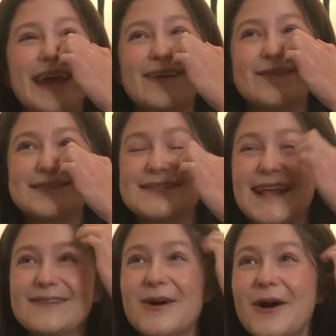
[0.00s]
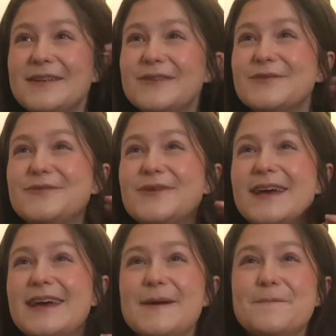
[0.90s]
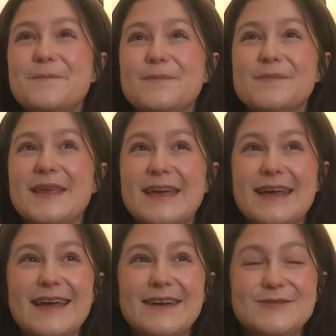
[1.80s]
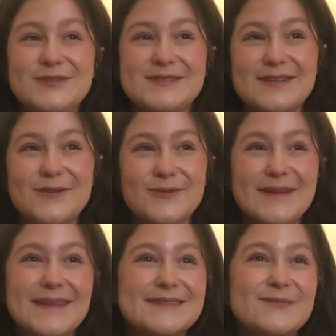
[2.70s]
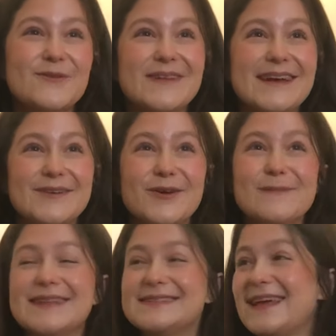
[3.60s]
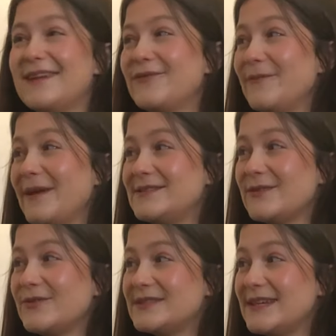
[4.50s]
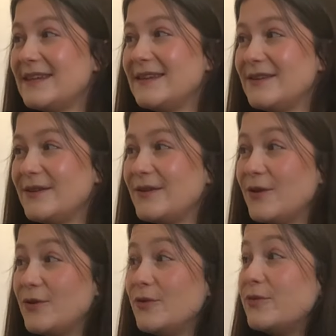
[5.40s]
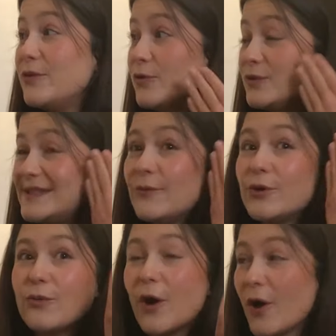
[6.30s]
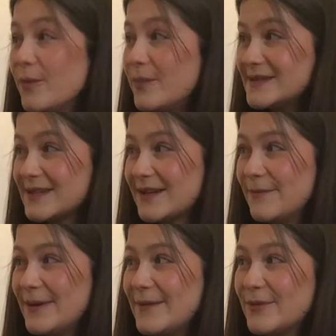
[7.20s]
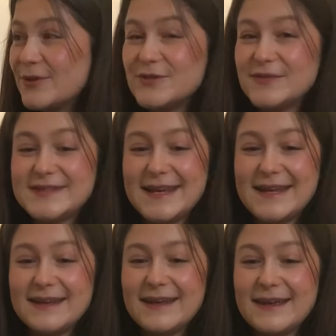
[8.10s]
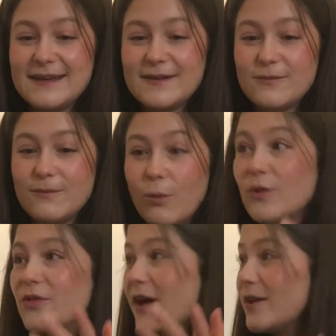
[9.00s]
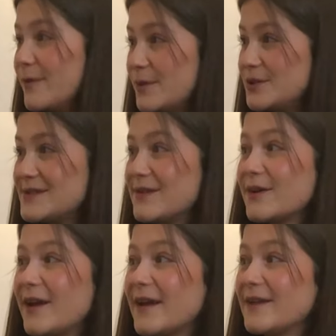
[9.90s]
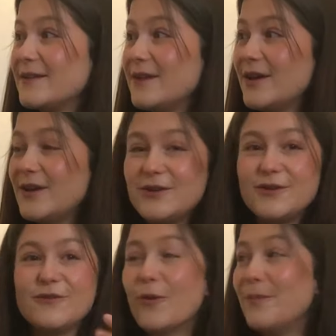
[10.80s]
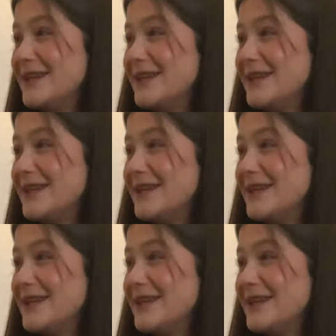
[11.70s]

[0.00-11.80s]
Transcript: It was then kind of, it just, you're in this sort of like no man's land for a bit until you see, you know, you see what you hope it's going to be because you've seen what the color images look like, and you know you've got